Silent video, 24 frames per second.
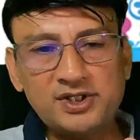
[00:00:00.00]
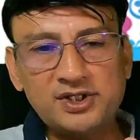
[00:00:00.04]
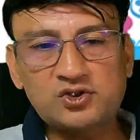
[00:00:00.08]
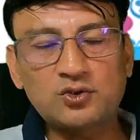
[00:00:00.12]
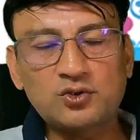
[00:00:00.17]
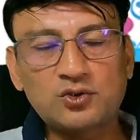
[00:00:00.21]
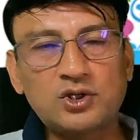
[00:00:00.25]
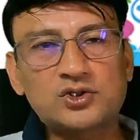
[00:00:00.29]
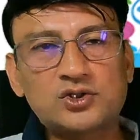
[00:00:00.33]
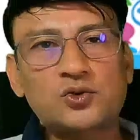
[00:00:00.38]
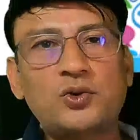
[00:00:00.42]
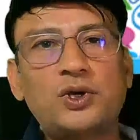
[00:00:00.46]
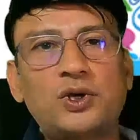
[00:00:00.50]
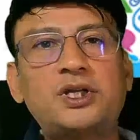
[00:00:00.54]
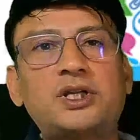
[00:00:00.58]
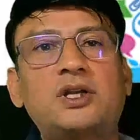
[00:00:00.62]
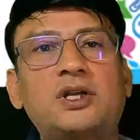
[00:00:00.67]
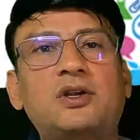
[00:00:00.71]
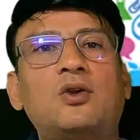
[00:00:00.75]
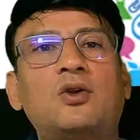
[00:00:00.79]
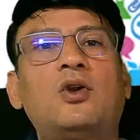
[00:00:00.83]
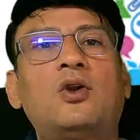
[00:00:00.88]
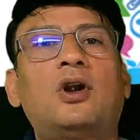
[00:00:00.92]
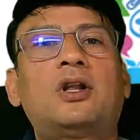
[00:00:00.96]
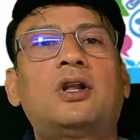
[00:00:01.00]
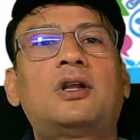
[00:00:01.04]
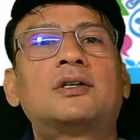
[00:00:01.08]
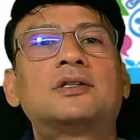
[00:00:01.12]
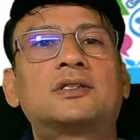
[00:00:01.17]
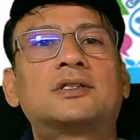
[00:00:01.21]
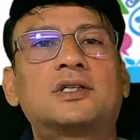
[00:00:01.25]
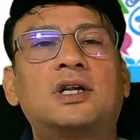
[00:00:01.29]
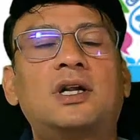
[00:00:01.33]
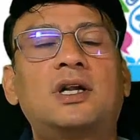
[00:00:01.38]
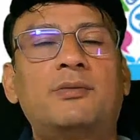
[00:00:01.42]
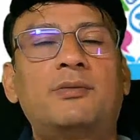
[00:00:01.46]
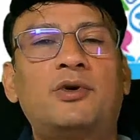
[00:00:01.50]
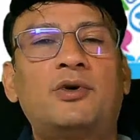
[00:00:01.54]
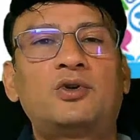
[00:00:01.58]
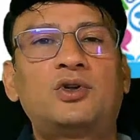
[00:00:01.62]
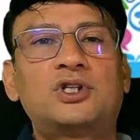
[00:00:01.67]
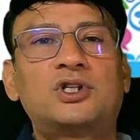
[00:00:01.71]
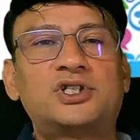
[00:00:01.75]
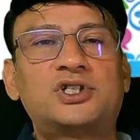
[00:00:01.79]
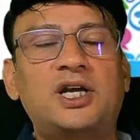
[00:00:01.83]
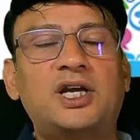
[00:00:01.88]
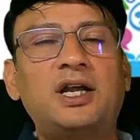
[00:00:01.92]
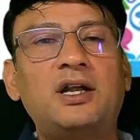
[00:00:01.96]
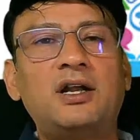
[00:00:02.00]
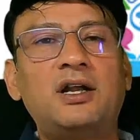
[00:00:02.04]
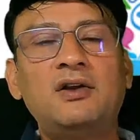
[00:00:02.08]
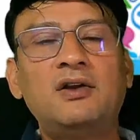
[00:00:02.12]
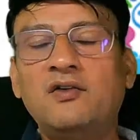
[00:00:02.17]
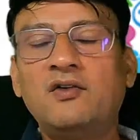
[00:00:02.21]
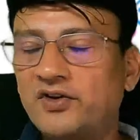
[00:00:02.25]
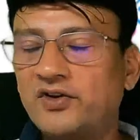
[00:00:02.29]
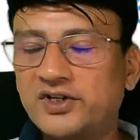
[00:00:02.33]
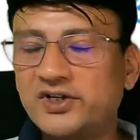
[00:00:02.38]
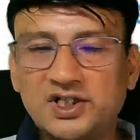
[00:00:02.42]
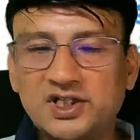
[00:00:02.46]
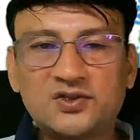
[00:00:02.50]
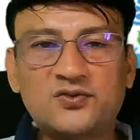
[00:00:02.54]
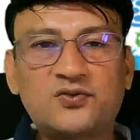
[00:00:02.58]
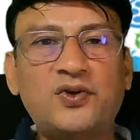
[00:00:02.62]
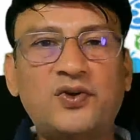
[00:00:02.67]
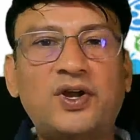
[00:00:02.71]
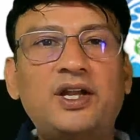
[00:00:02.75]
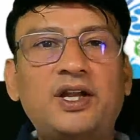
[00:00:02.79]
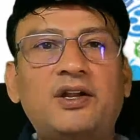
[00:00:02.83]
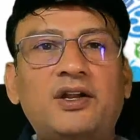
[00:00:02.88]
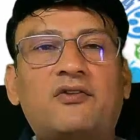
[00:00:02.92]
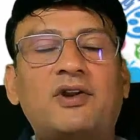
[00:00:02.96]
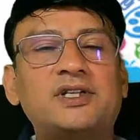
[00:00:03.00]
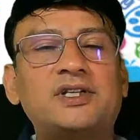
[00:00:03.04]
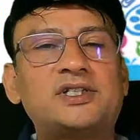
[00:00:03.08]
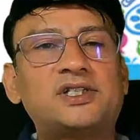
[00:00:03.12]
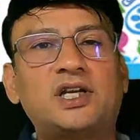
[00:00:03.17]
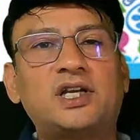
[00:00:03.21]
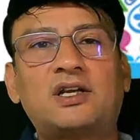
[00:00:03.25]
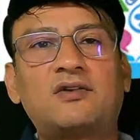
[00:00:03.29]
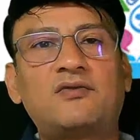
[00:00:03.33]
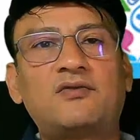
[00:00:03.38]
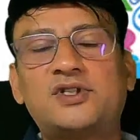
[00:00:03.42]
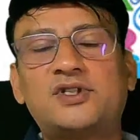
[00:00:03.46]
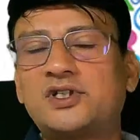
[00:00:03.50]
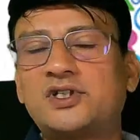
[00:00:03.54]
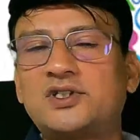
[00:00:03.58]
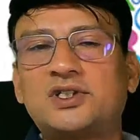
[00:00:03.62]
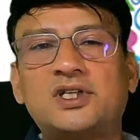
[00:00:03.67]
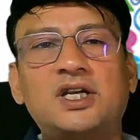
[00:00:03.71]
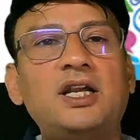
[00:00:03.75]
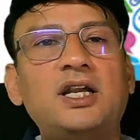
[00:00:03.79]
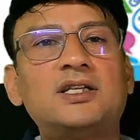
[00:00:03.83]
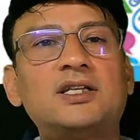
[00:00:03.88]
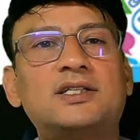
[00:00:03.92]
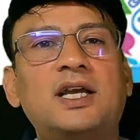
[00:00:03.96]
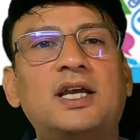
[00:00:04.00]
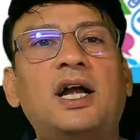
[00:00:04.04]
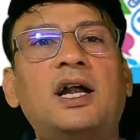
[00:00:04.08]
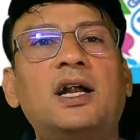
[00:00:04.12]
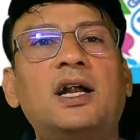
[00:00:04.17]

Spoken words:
you are showing that you're not concerned about the child, which is very tragic, which is really sad.